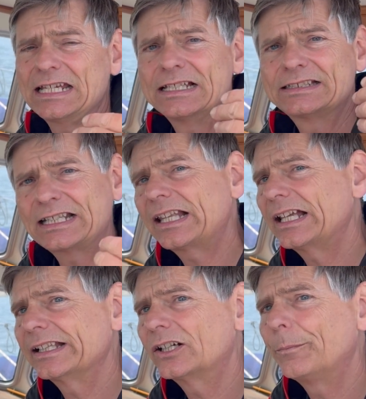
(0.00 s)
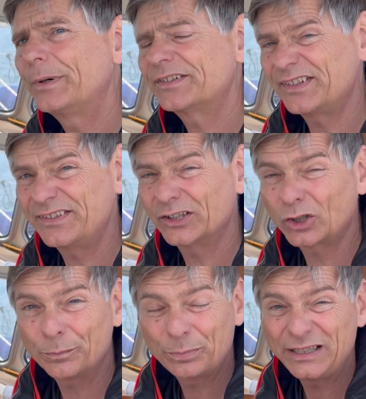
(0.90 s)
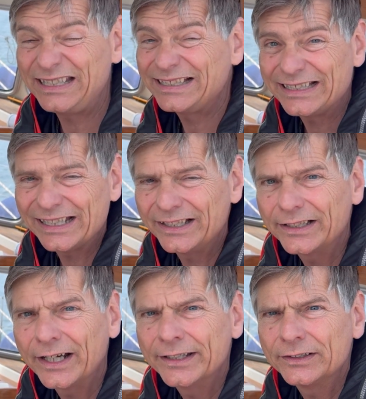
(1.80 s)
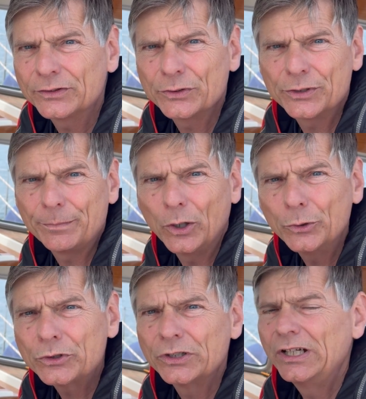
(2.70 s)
satellite compass is not completely aligned to the boat,